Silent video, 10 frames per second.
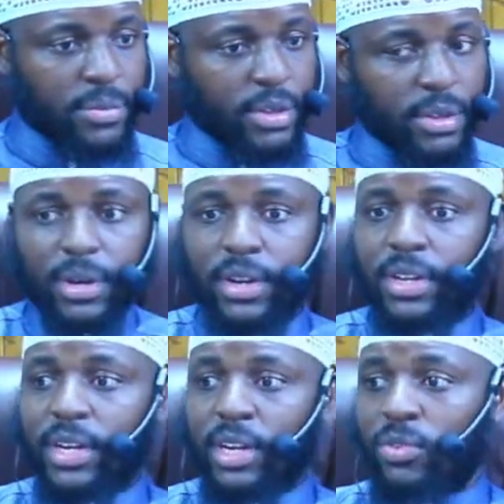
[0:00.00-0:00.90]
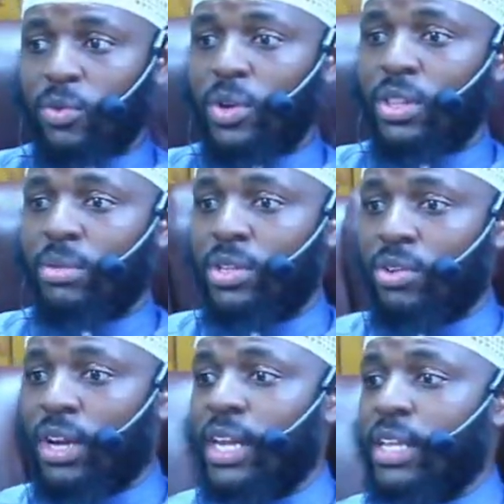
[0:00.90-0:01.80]
Barakallahu fiqh. One of them did not
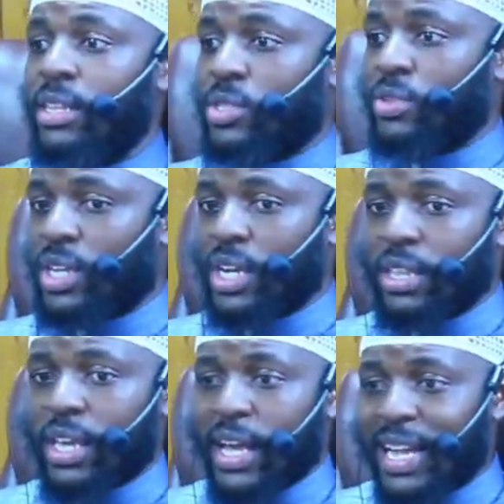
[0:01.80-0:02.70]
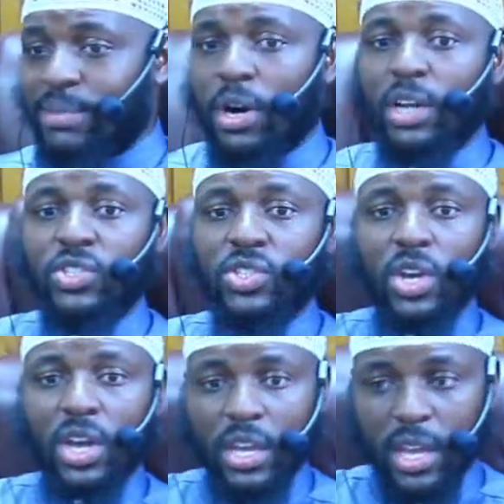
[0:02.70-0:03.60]
clean themselves. They had parts,
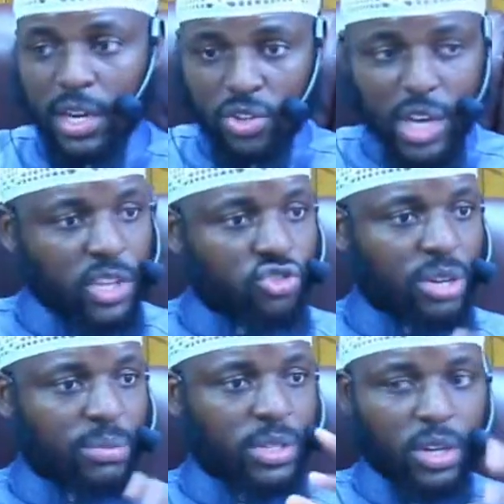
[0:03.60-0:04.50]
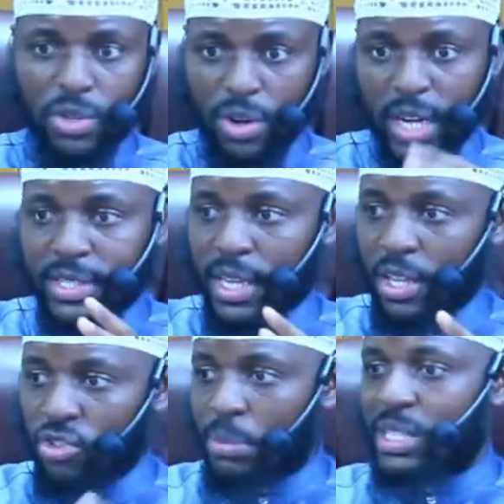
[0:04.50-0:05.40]
drips, qatarat,
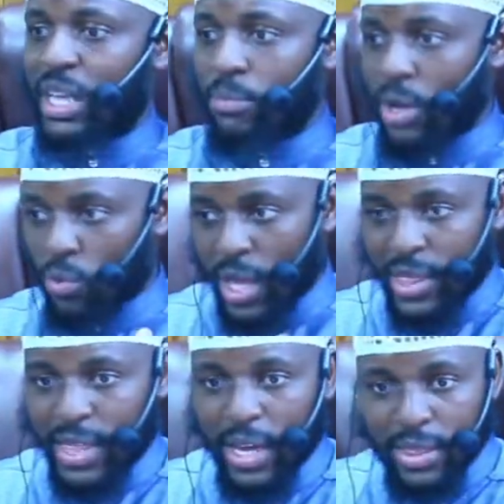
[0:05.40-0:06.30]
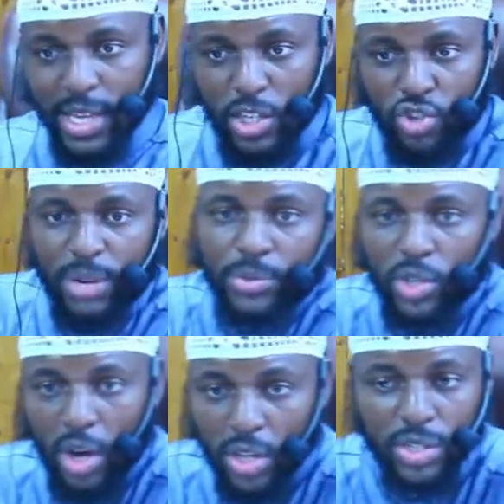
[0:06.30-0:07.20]
drips that dripped
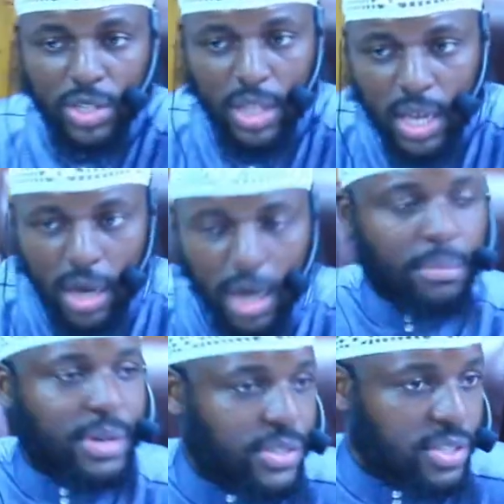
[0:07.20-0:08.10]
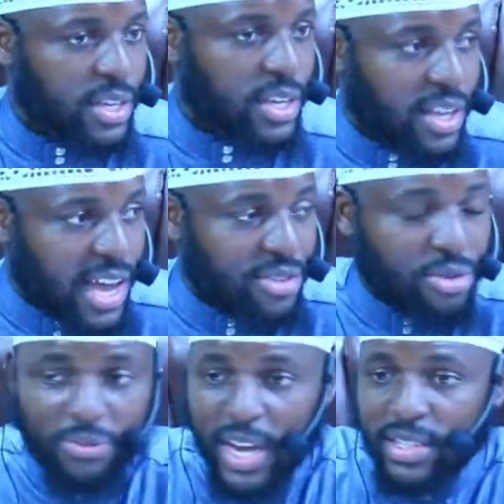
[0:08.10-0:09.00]
onto their garments. And you
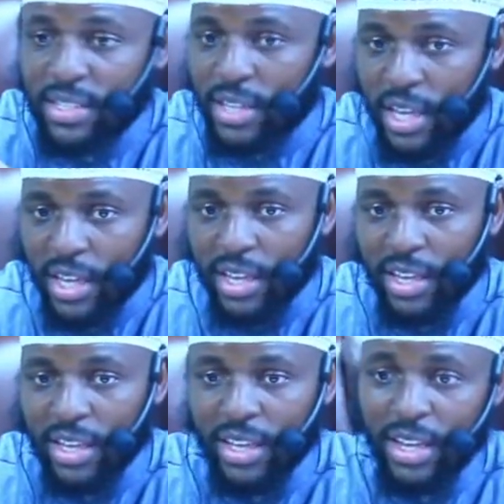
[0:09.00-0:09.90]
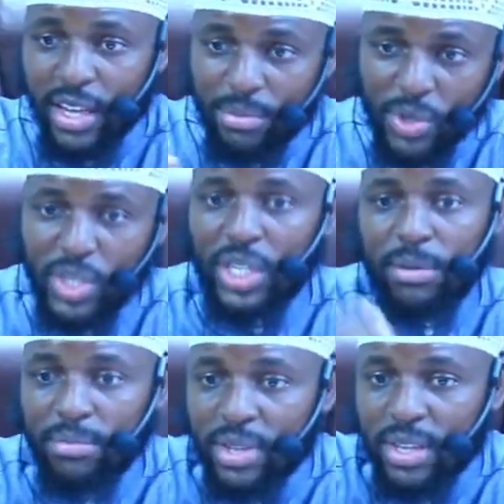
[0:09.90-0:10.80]
find today a Muslim
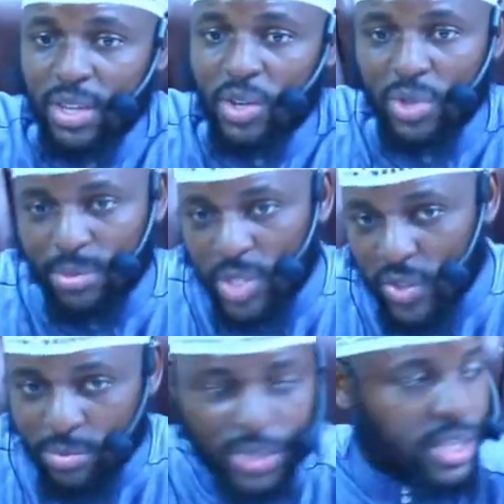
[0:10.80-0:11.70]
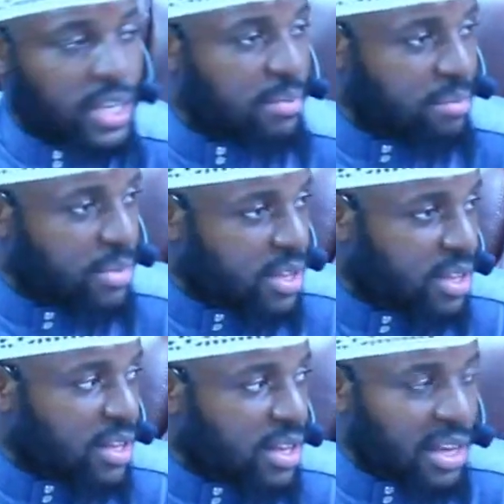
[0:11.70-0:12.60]
calls himself a Muslim,
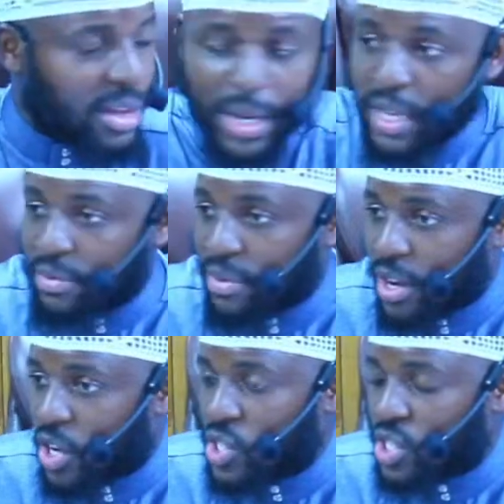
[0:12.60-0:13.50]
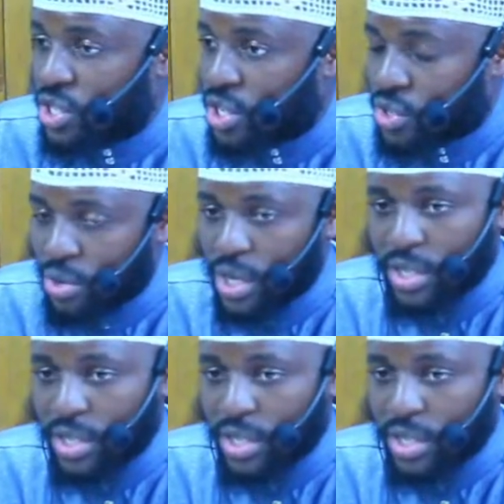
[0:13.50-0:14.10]
a believer, goes into the toilets,